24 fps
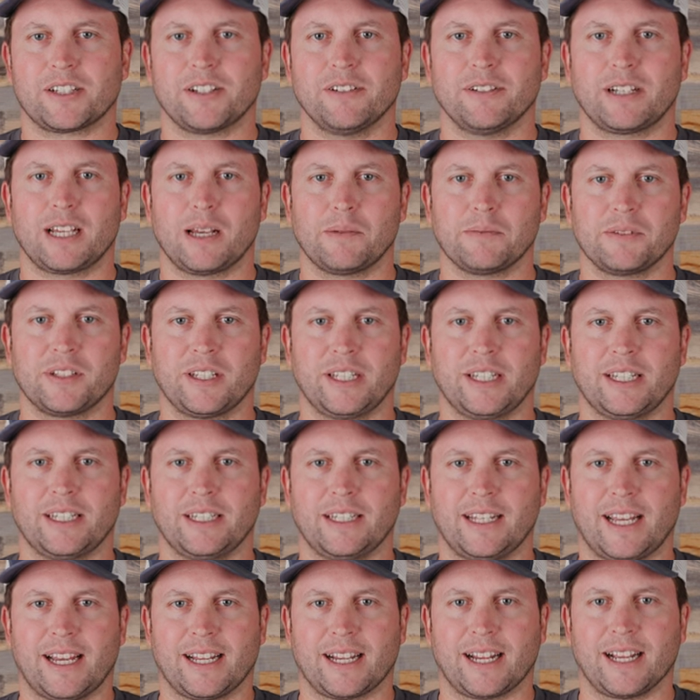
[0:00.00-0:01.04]
2 comes
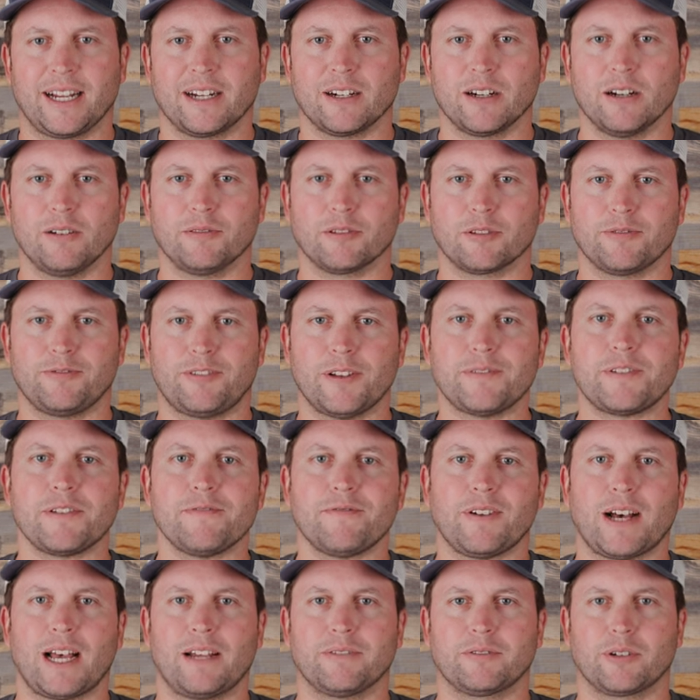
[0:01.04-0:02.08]
in at a hair over
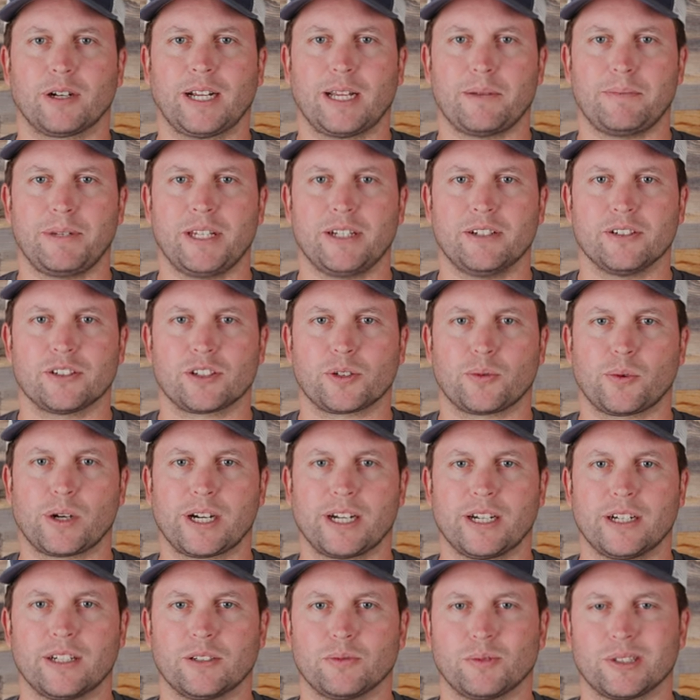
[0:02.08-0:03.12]
55 gram meters
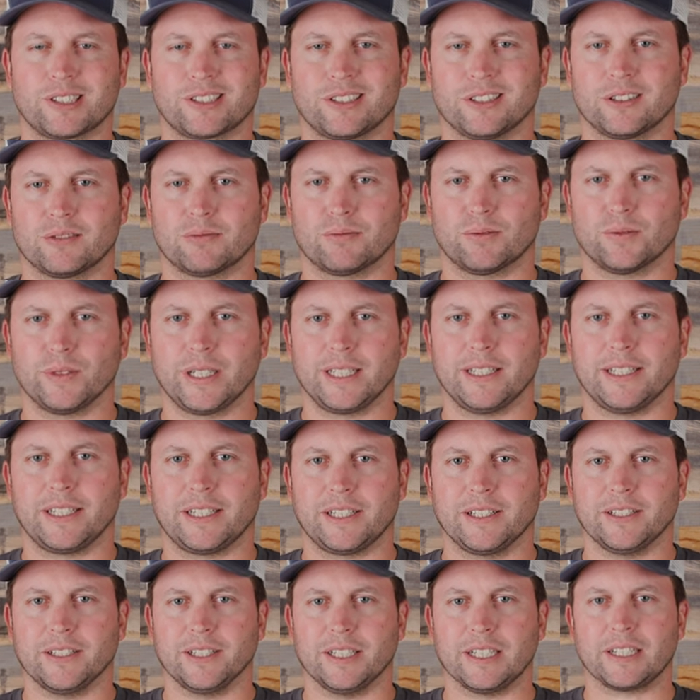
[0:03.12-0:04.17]
squared, which is really
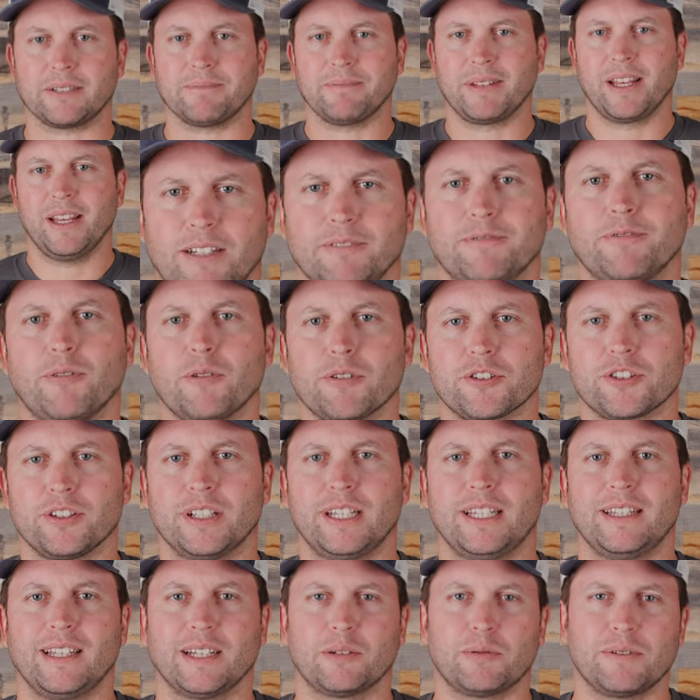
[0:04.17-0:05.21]
good.
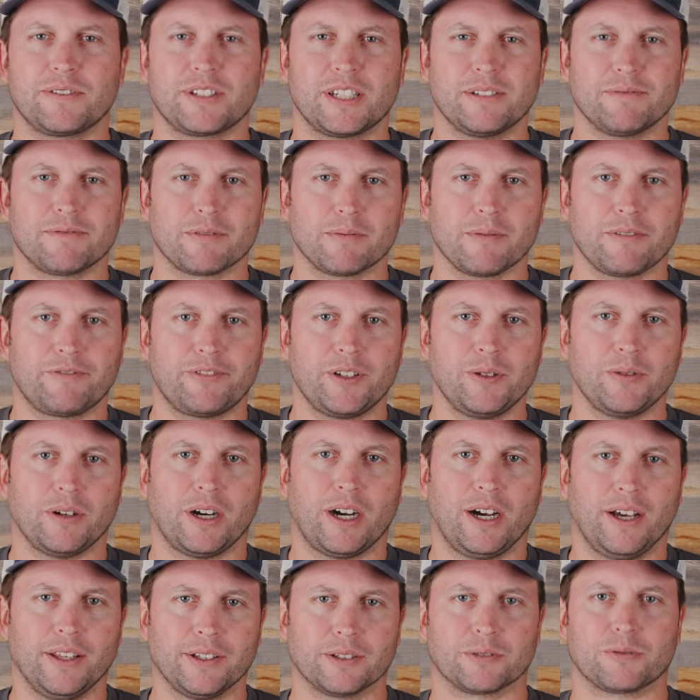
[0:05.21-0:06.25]
Unfortunately, like we've seen from a few
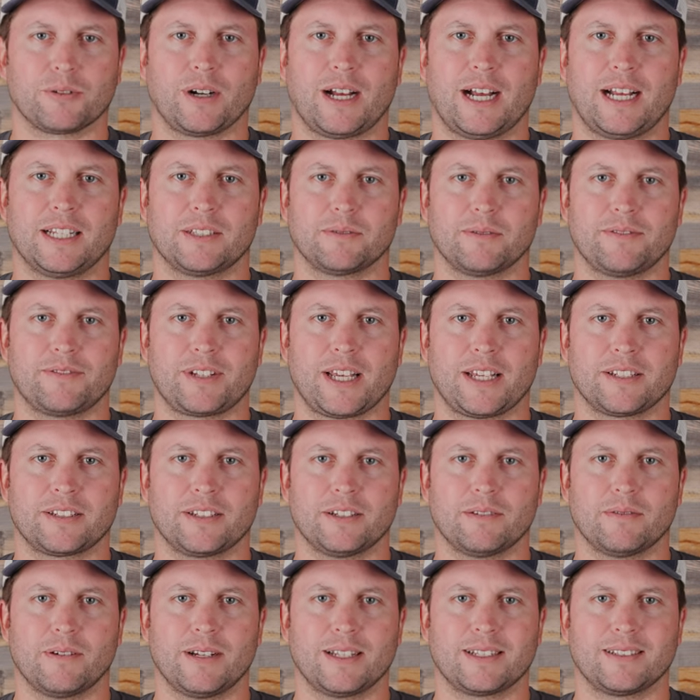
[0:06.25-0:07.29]
other rods we've
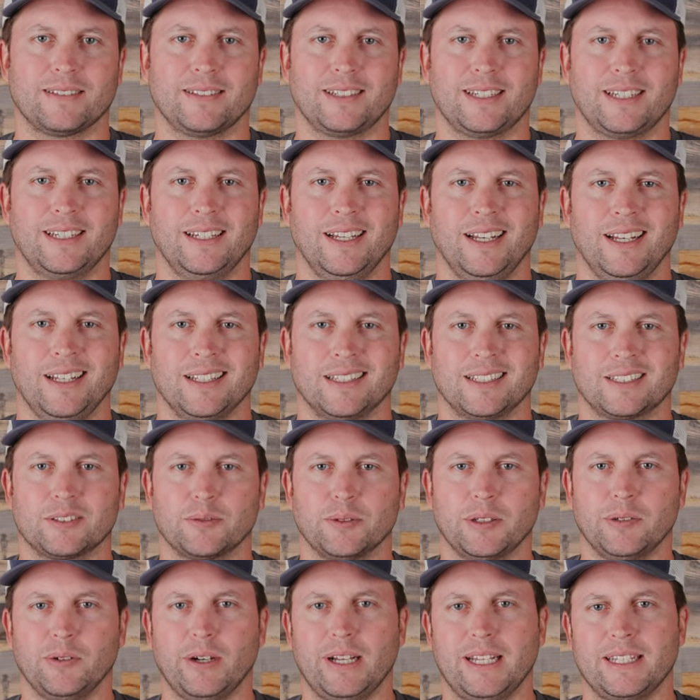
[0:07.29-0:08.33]
tested recently, the
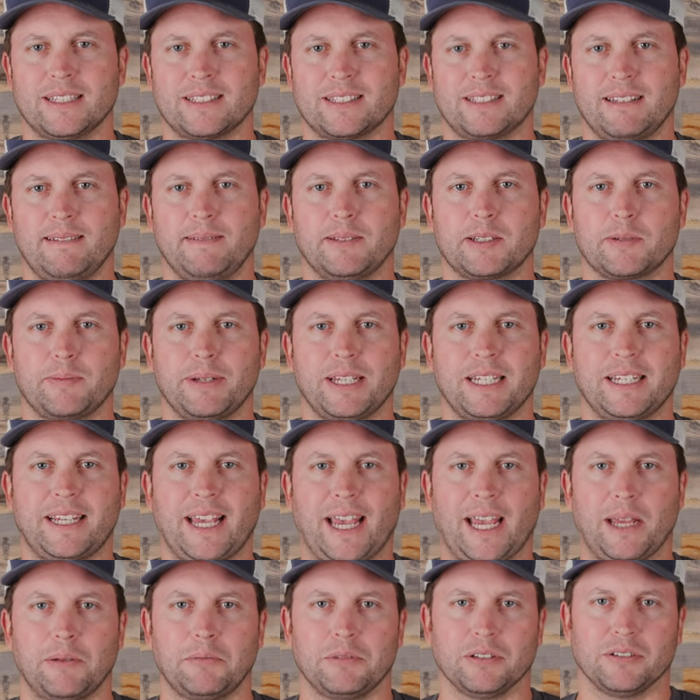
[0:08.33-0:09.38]
swing weight seems to be
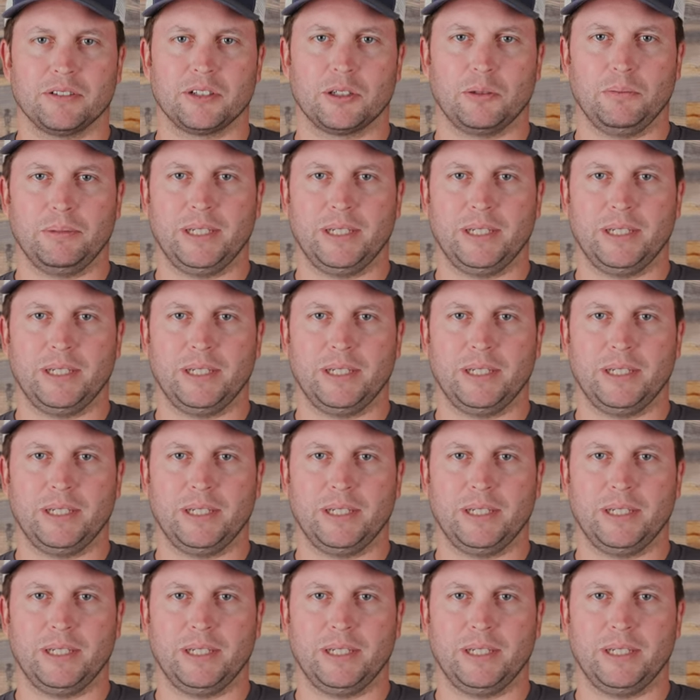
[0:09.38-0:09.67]
gamed a little